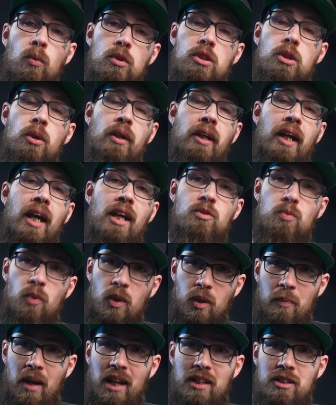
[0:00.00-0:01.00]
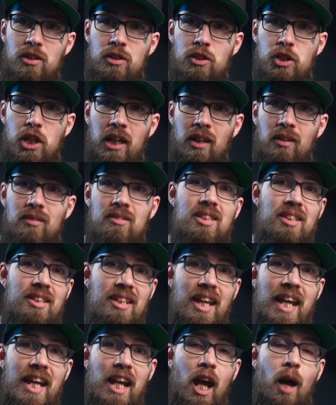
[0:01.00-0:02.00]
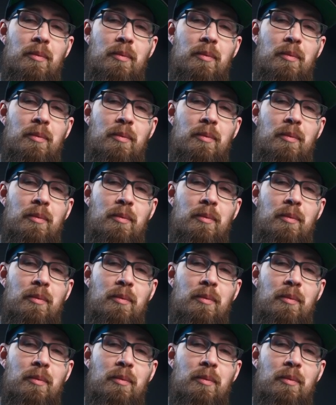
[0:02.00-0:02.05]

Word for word: What's going on guys, welcome back to the channel. Today,